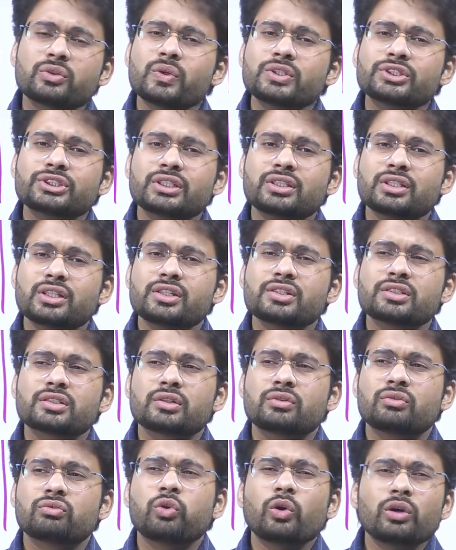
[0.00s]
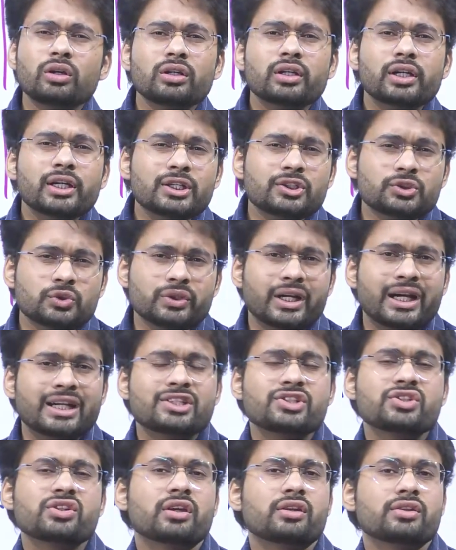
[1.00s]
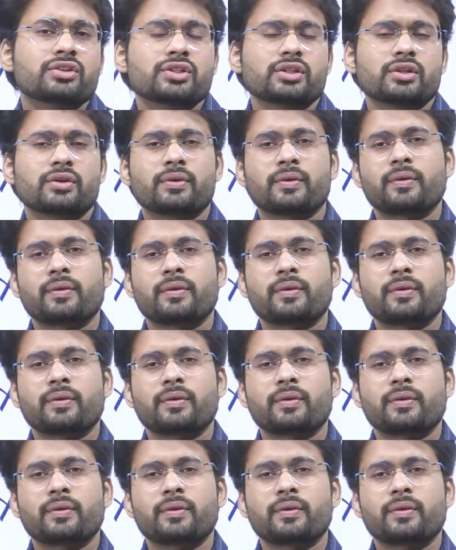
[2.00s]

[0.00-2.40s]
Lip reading: question is, what leads to that change?